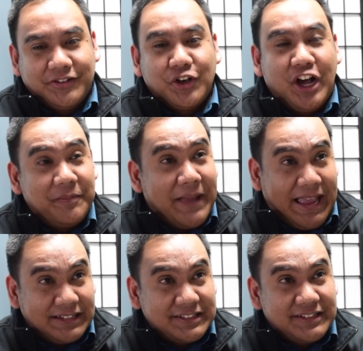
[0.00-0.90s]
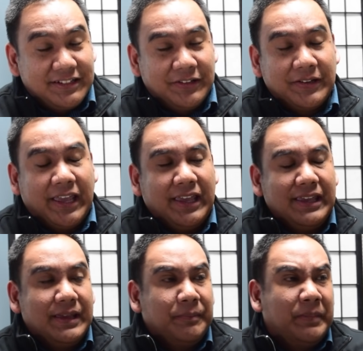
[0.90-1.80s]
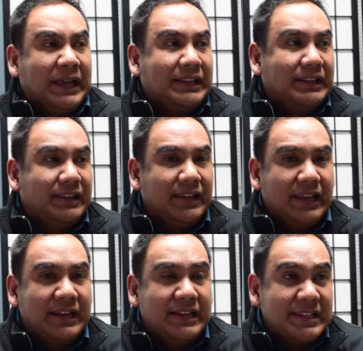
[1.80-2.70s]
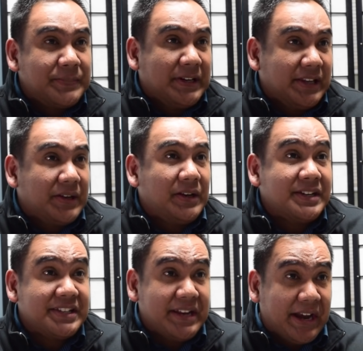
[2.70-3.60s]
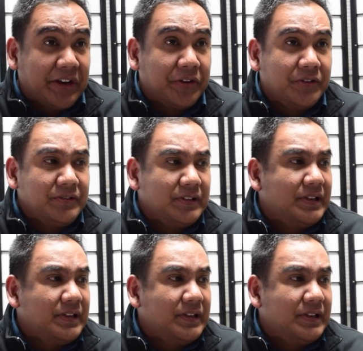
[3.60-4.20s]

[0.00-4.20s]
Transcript: combat, okay? But in this particular scenario,